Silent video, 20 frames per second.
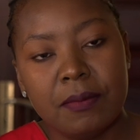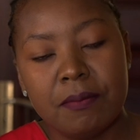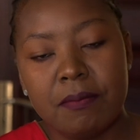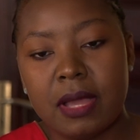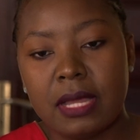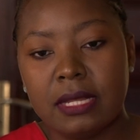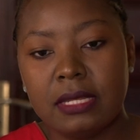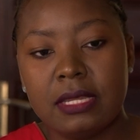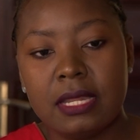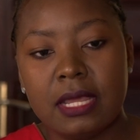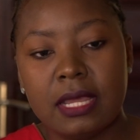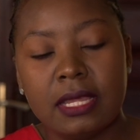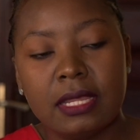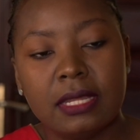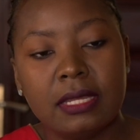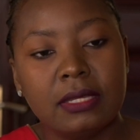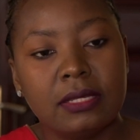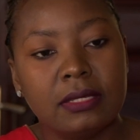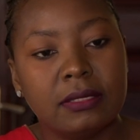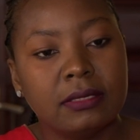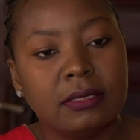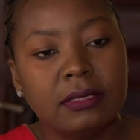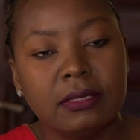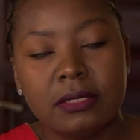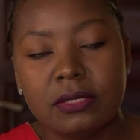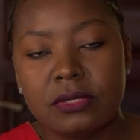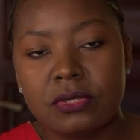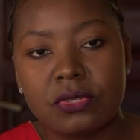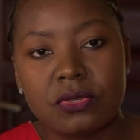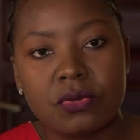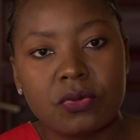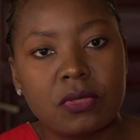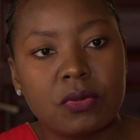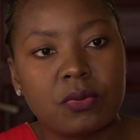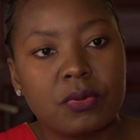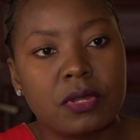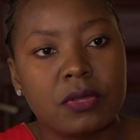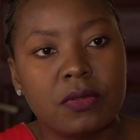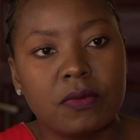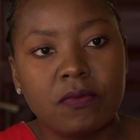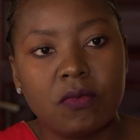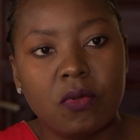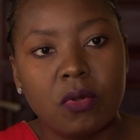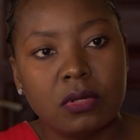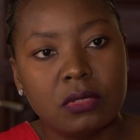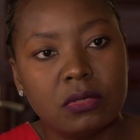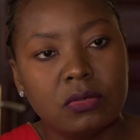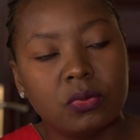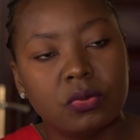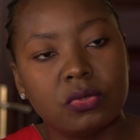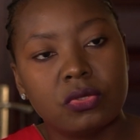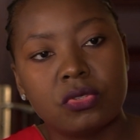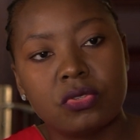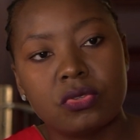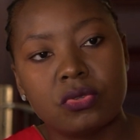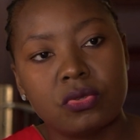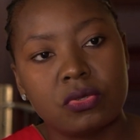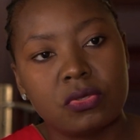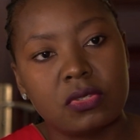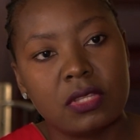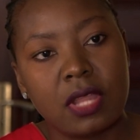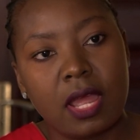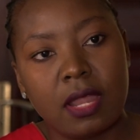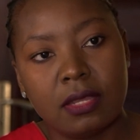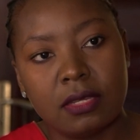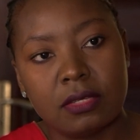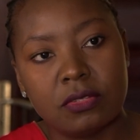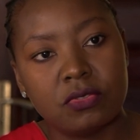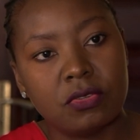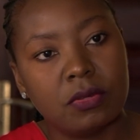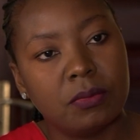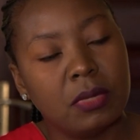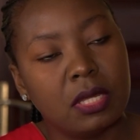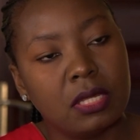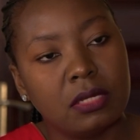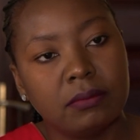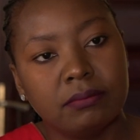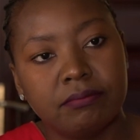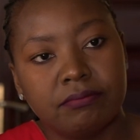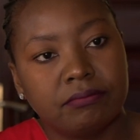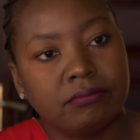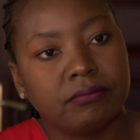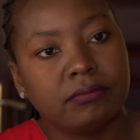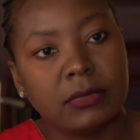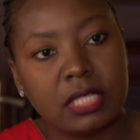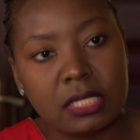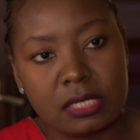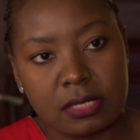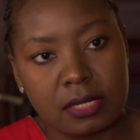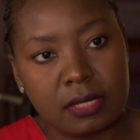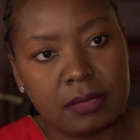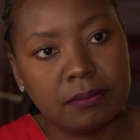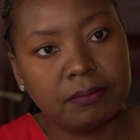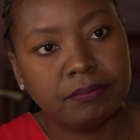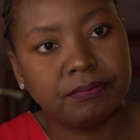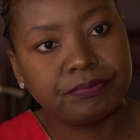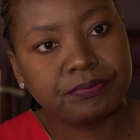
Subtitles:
but then still the word of God will still stand and remain the same.